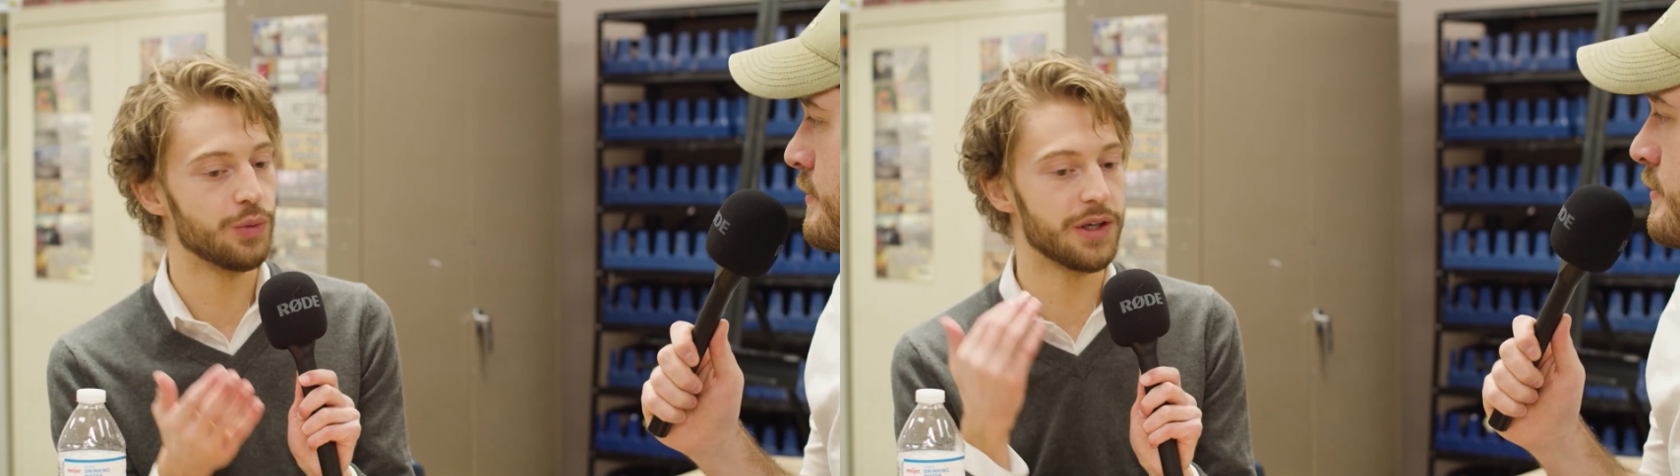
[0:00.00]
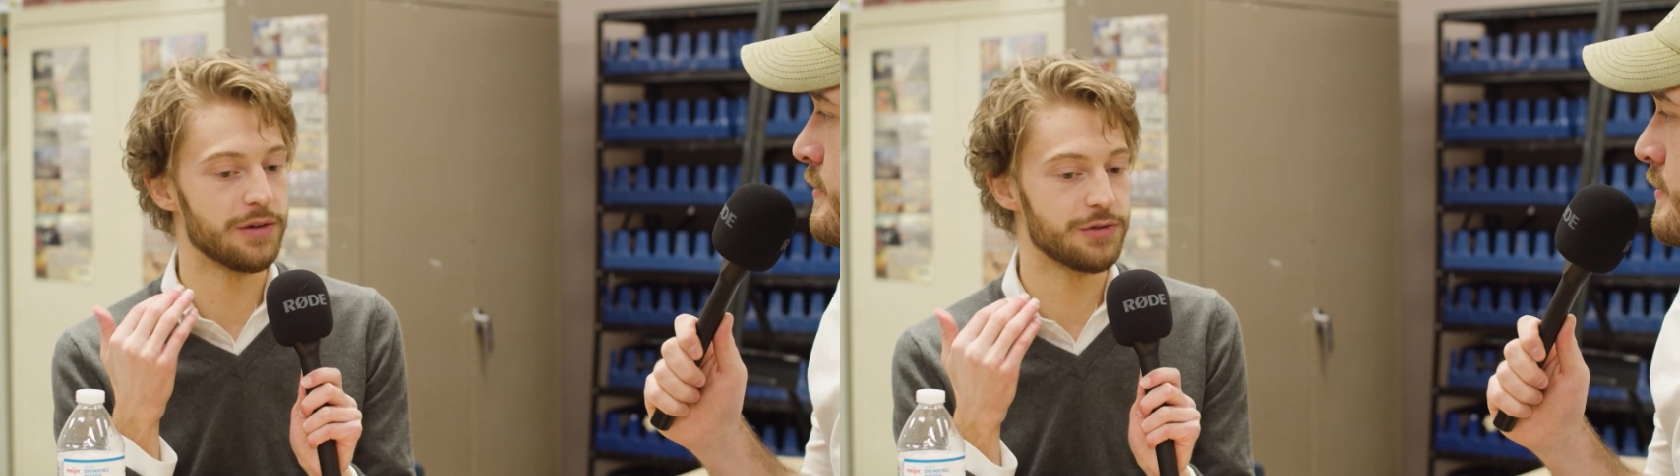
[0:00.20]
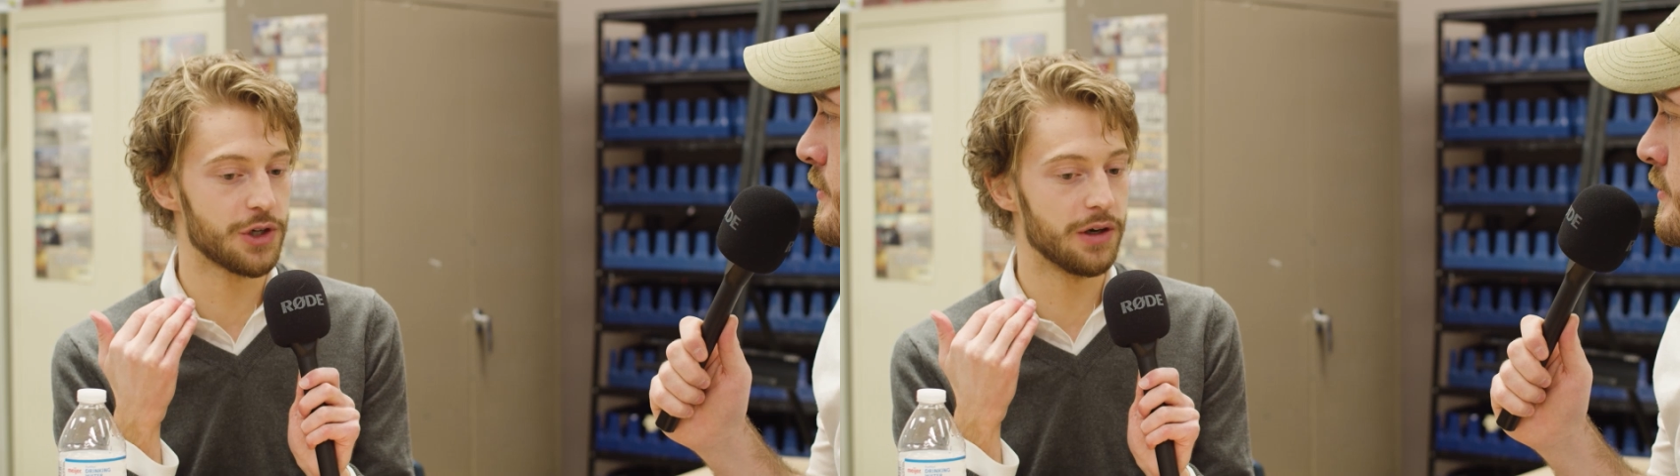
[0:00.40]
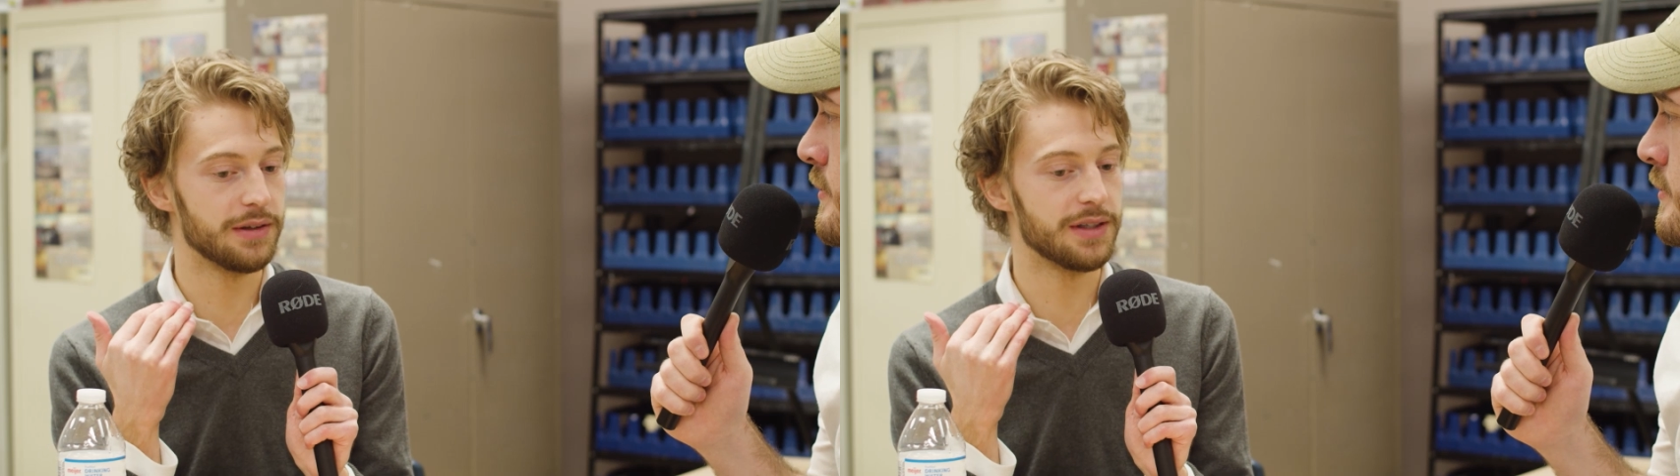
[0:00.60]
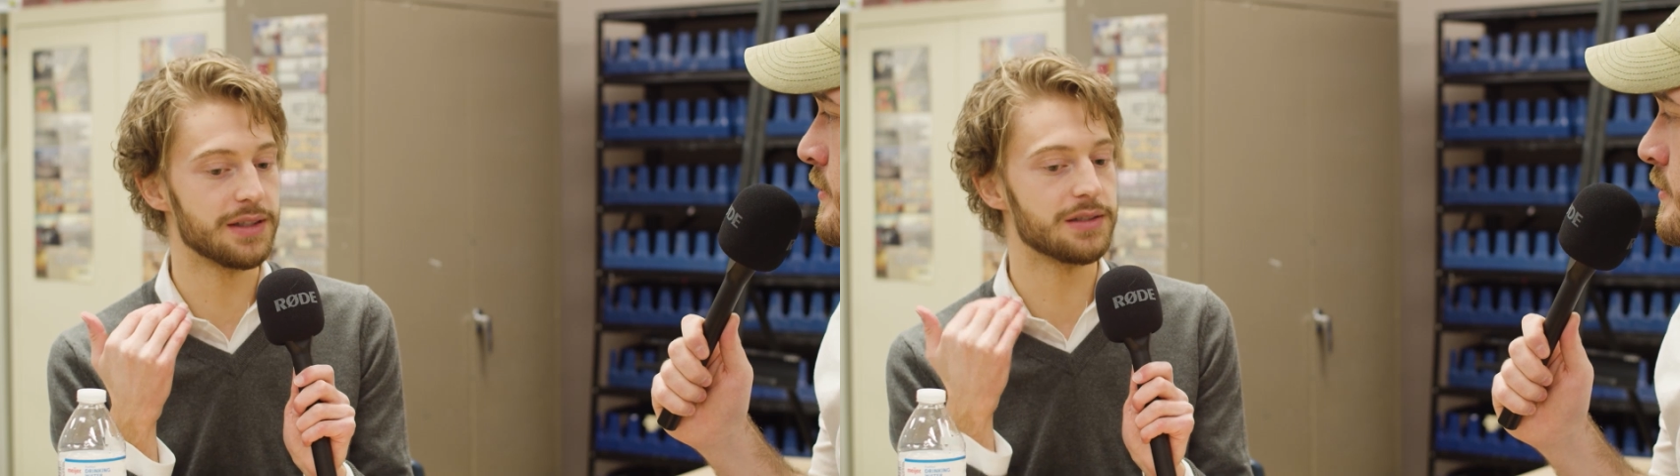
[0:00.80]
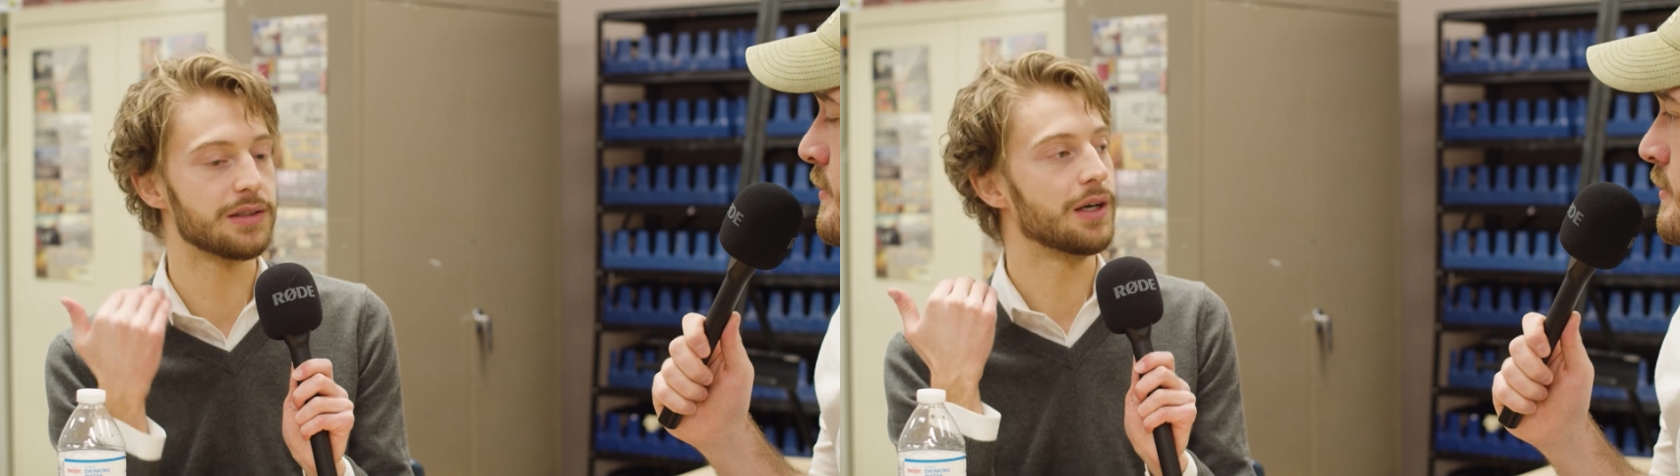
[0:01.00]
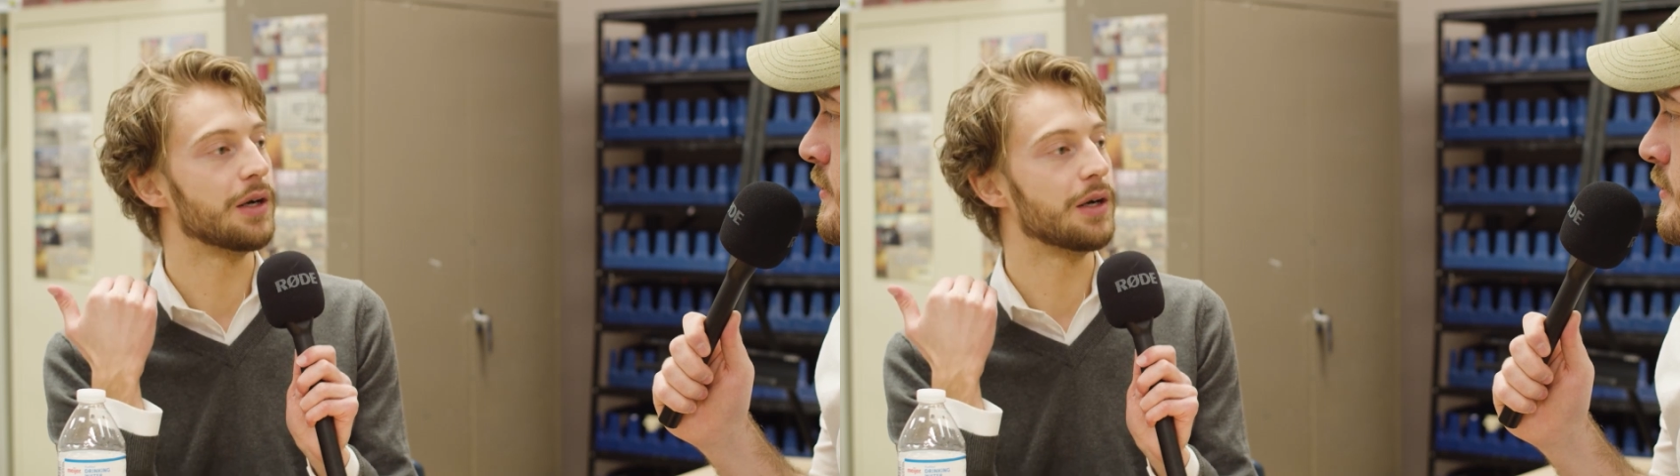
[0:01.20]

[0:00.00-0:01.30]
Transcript: we have started this